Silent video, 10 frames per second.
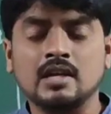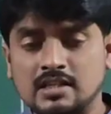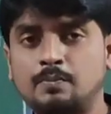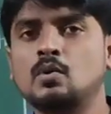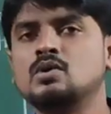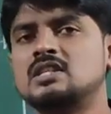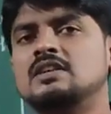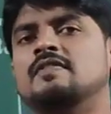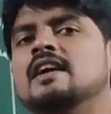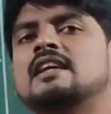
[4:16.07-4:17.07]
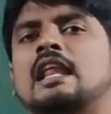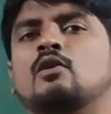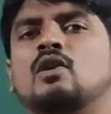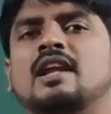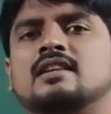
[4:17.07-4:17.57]
Suppose if I
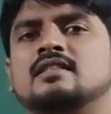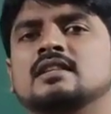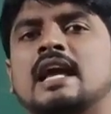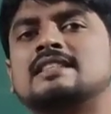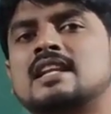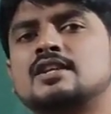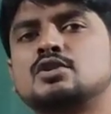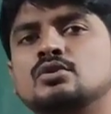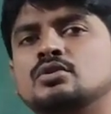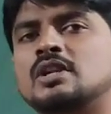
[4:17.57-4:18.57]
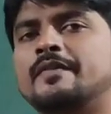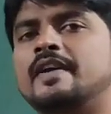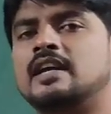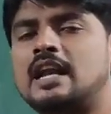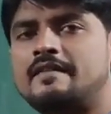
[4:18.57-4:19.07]
calculate the acceleration due to
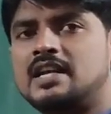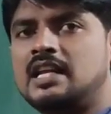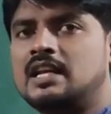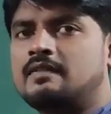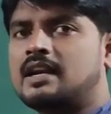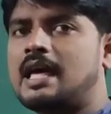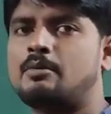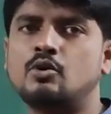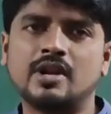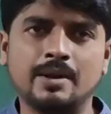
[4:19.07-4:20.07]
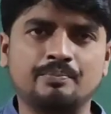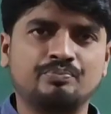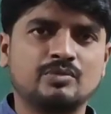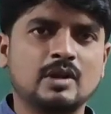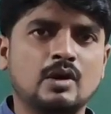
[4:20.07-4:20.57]
gravity in our laboratory
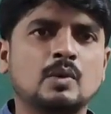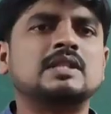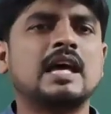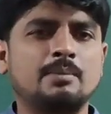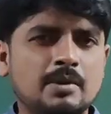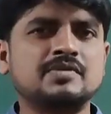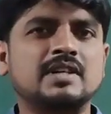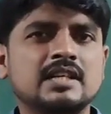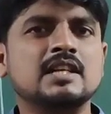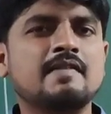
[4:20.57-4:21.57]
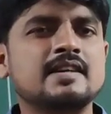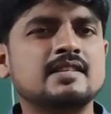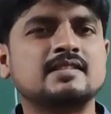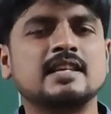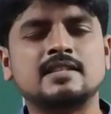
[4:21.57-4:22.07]
with the help of certain
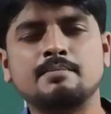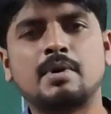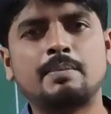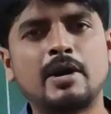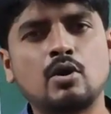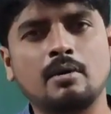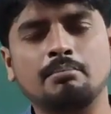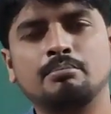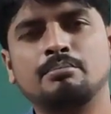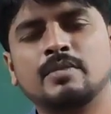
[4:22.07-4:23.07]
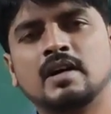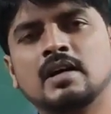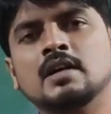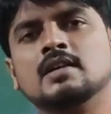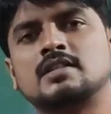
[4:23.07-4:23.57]
devices, say simple pendulum.
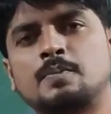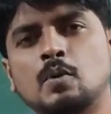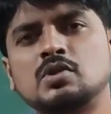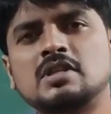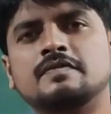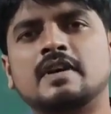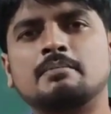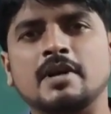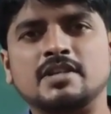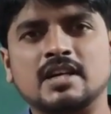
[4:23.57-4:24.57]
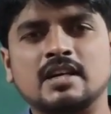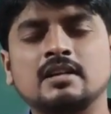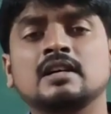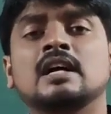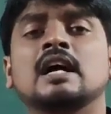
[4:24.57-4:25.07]
Suppose if I
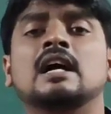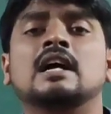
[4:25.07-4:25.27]
measure